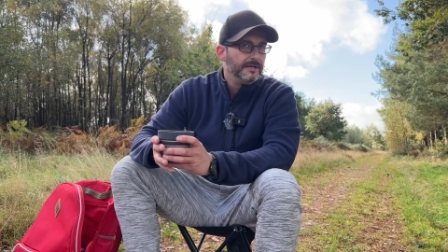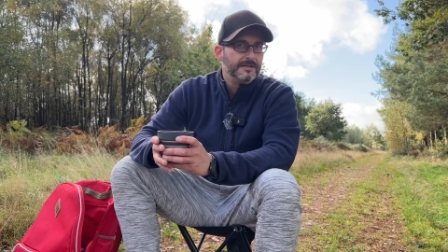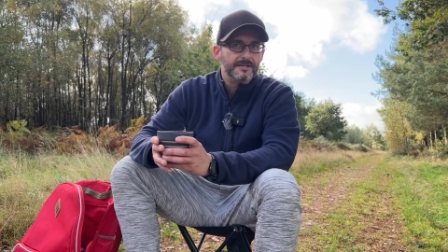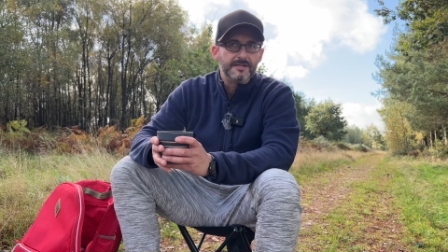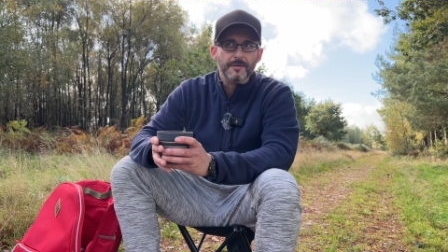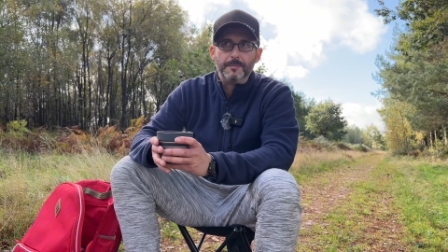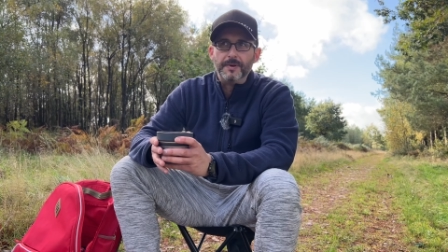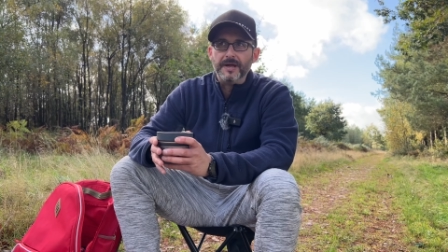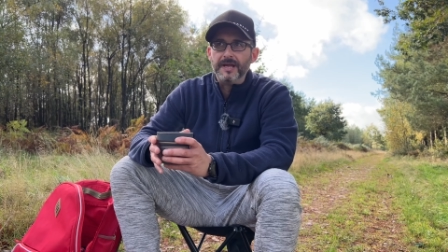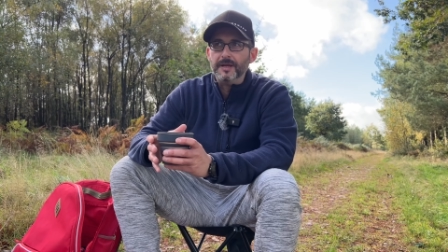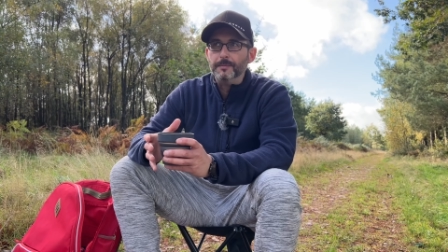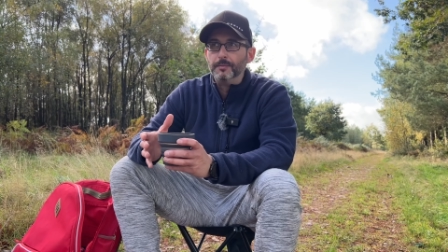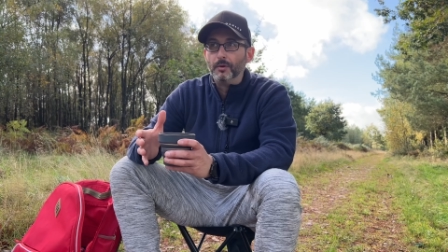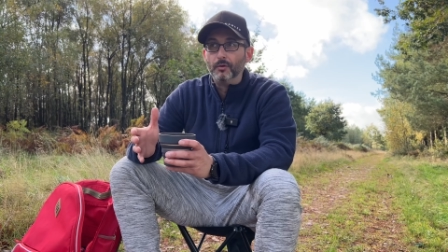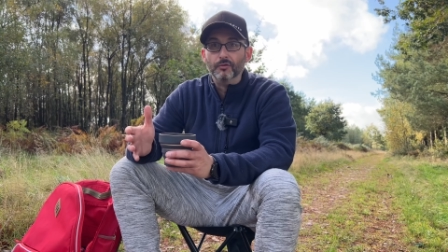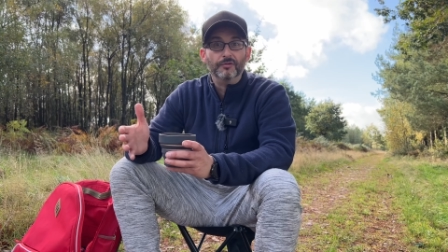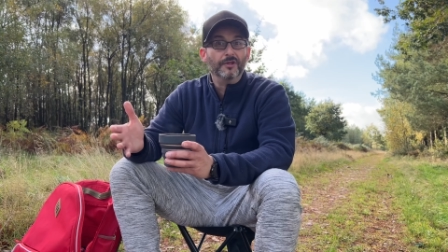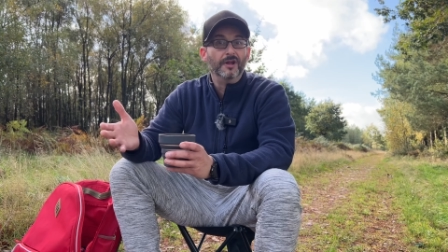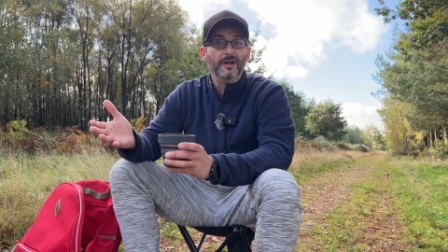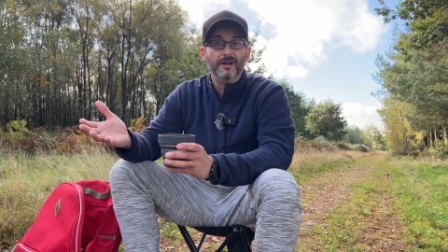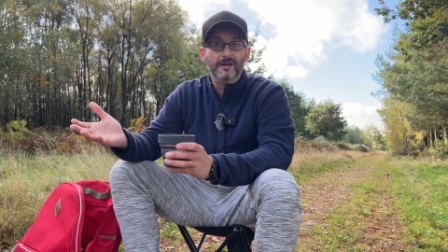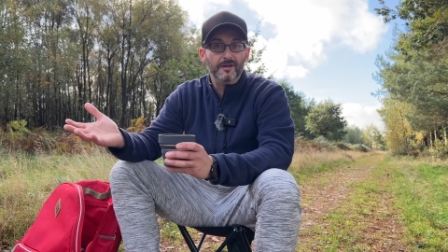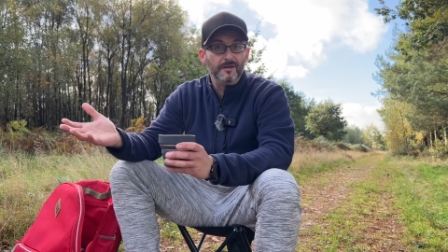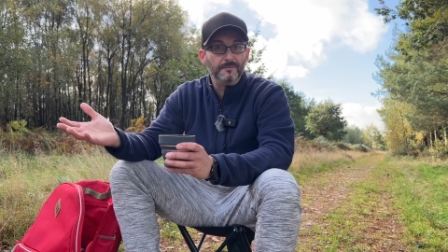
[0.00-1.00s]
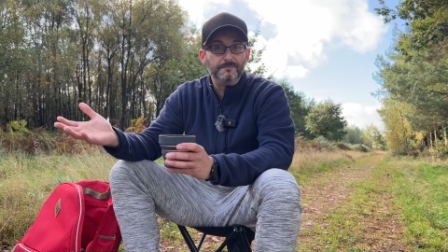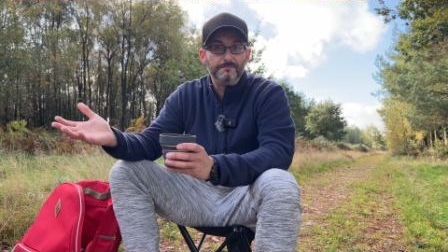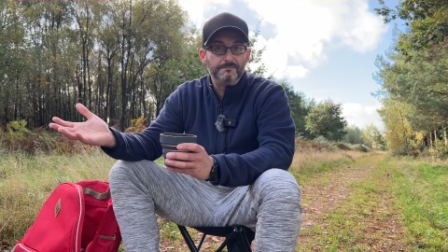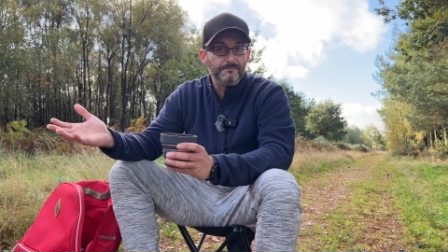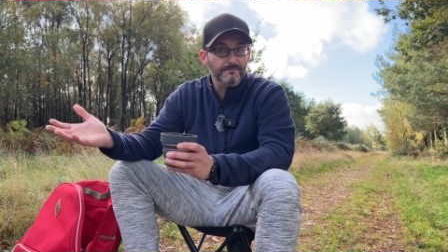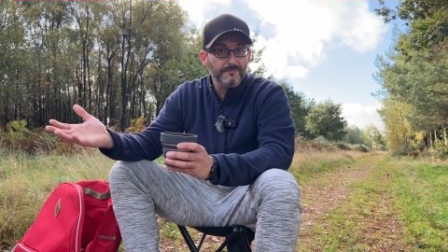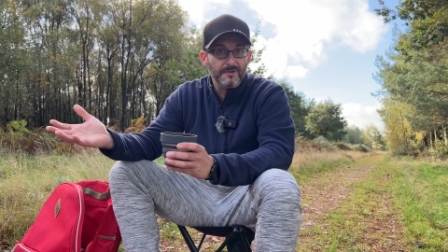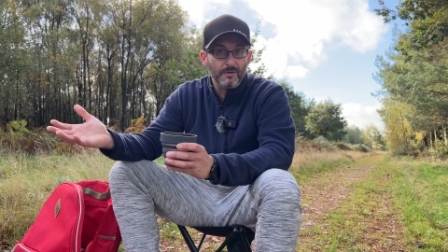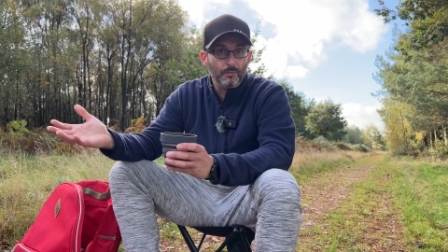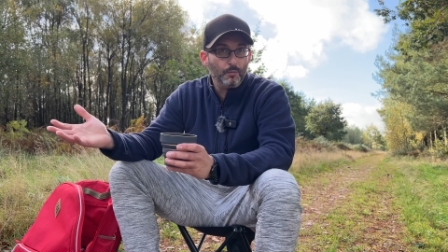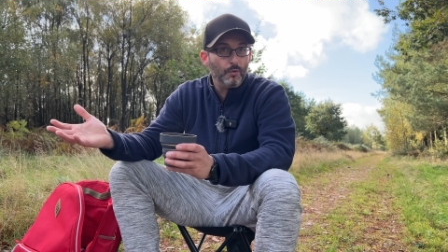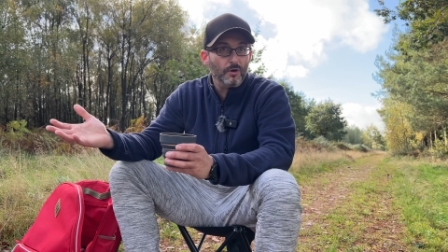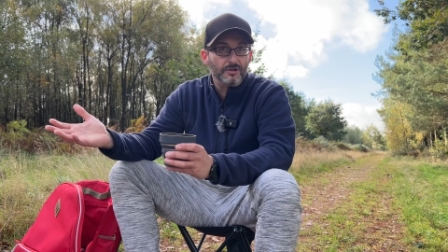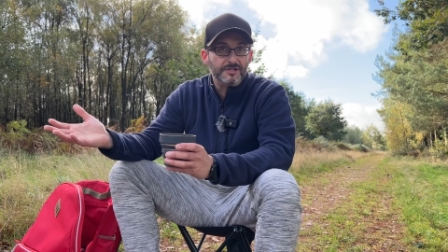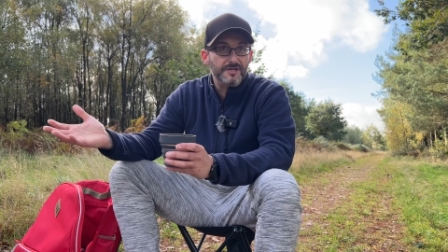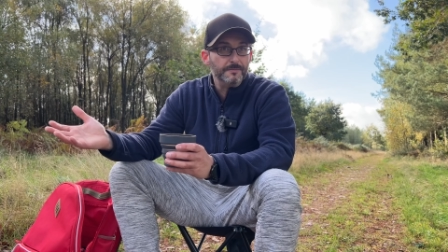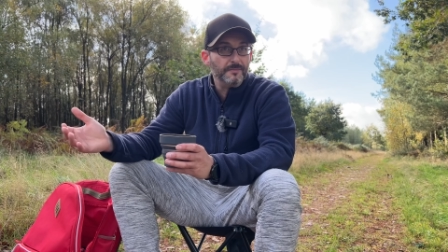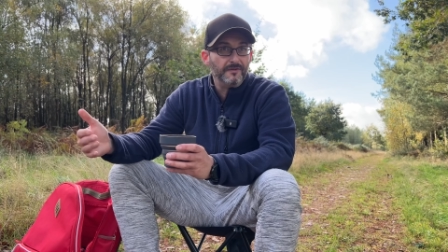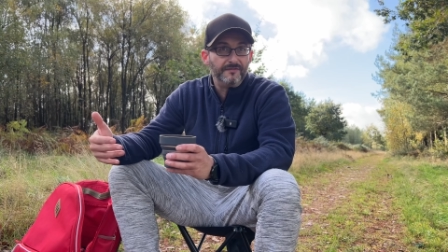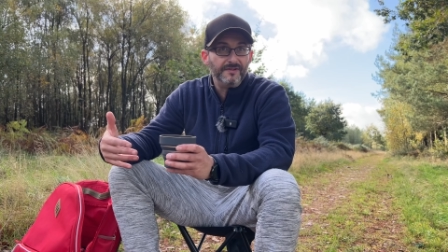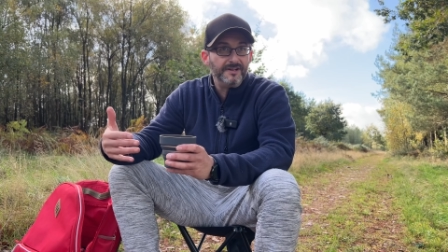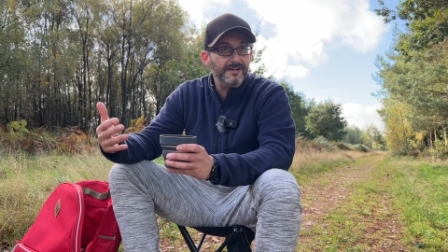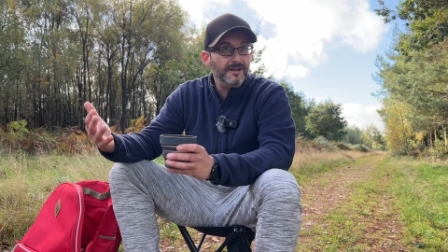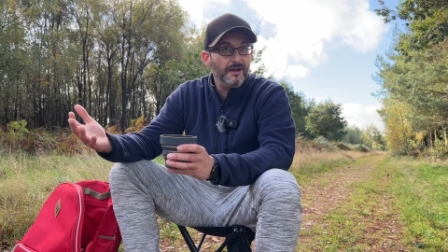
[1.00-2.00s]
to people that are watching
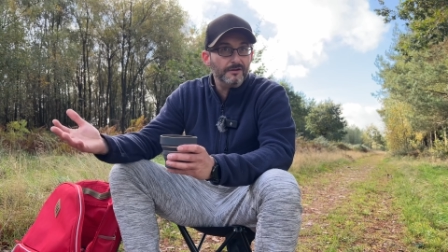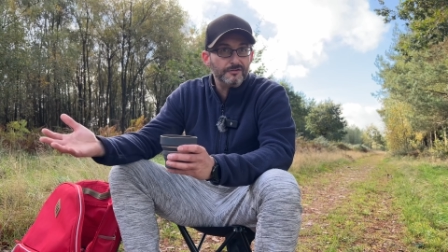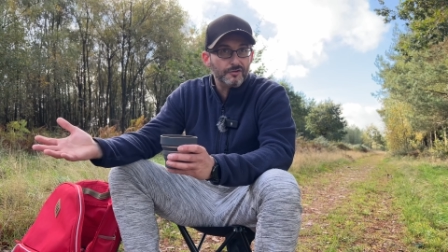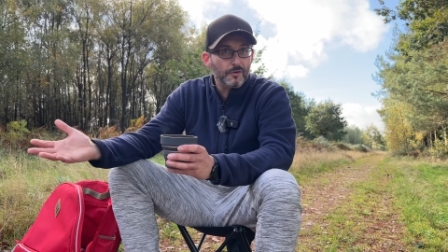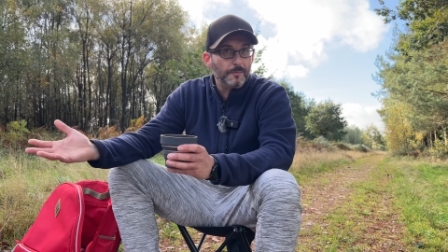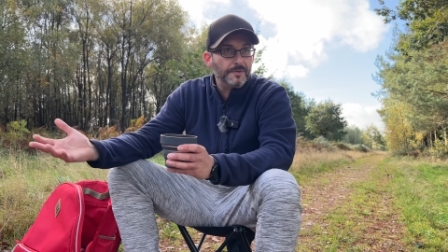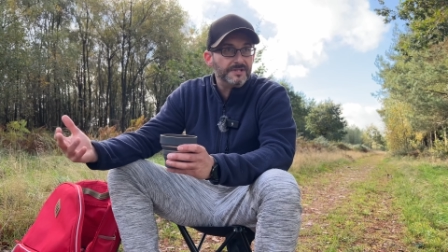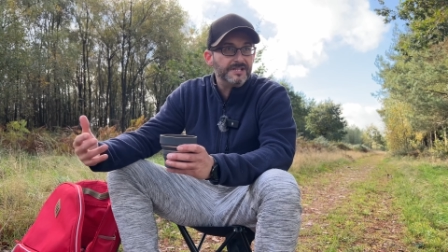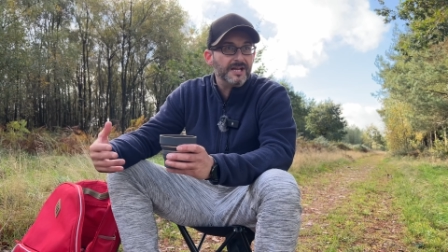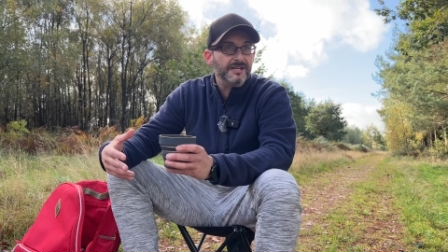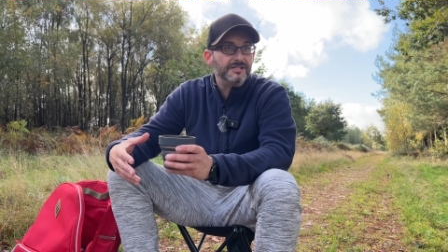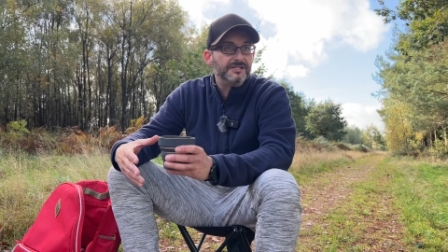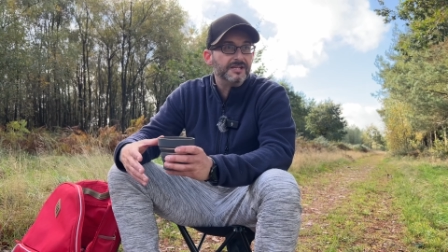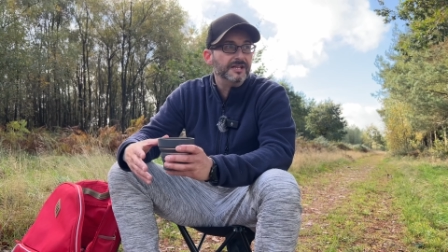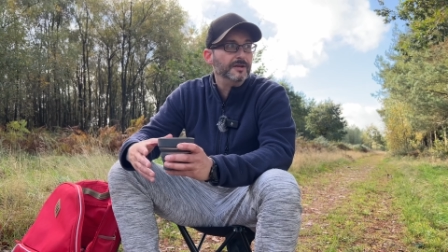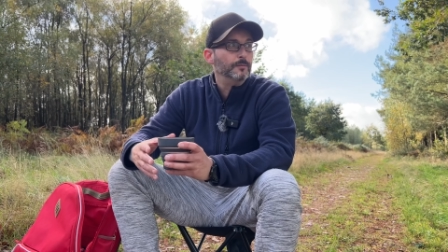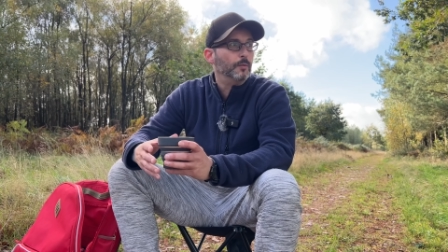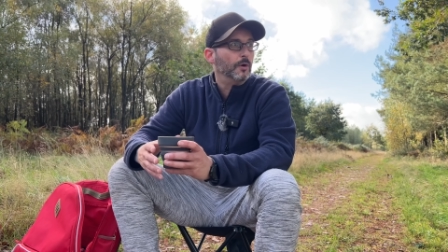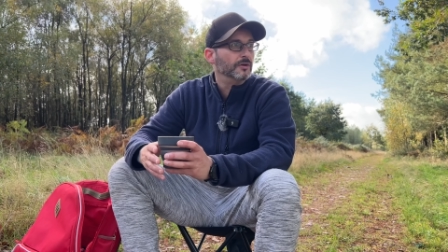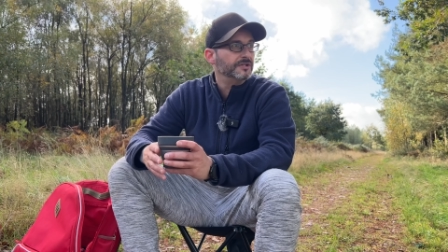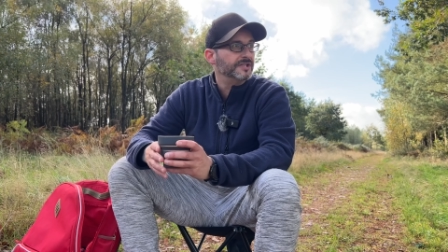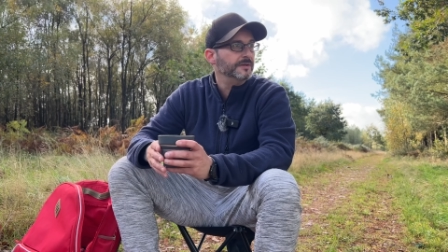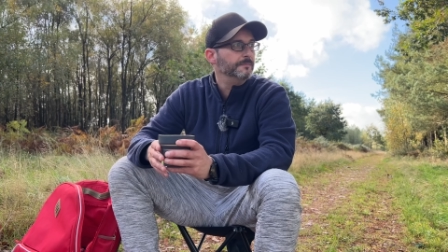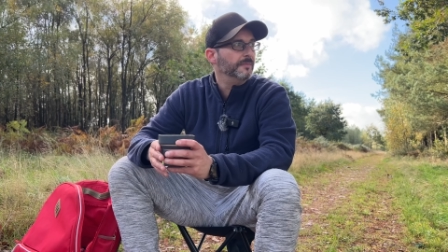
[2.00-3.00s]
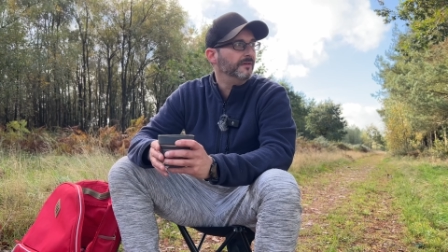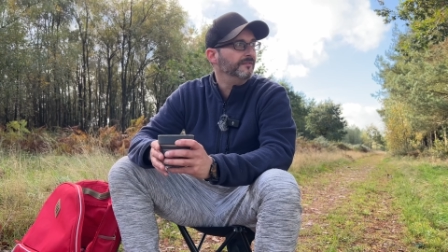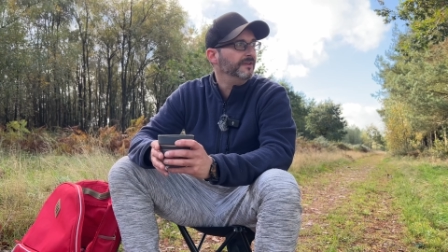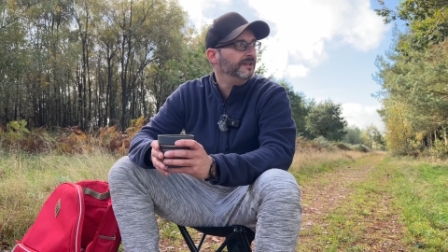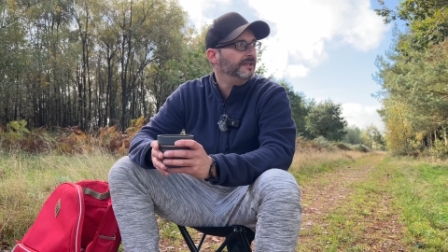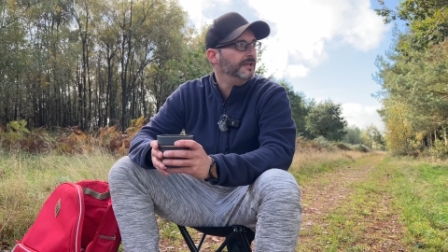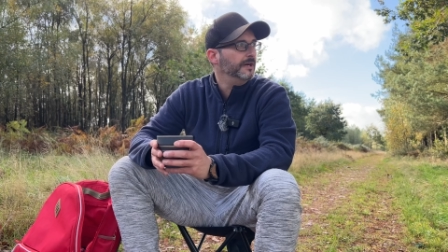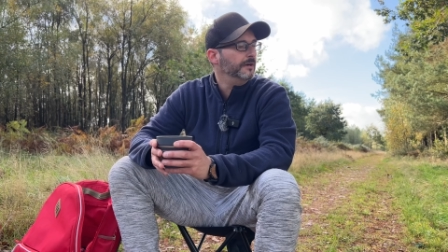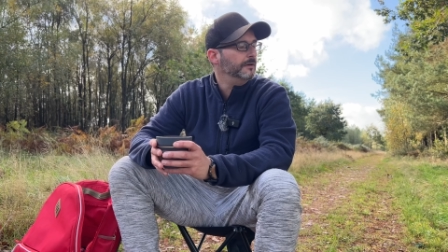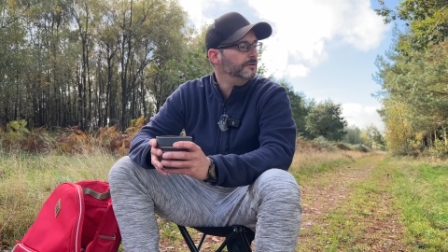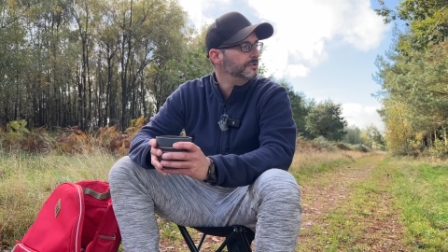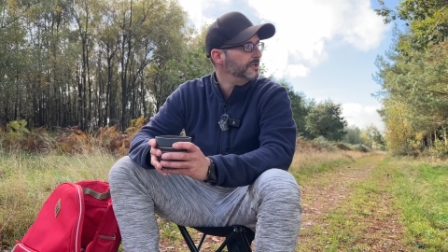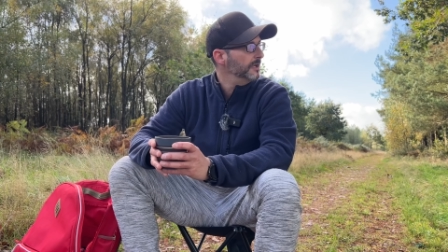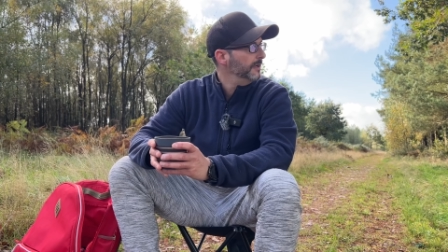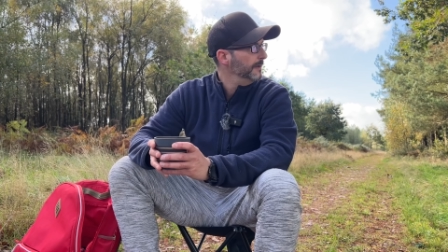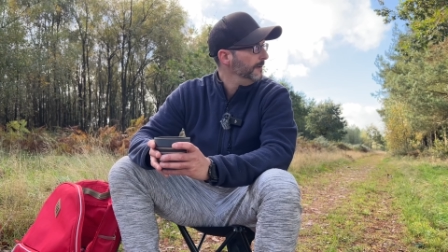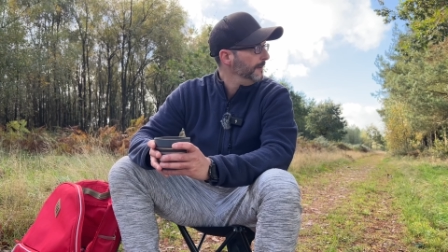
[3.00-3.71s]
my videos or potentially watching my videos.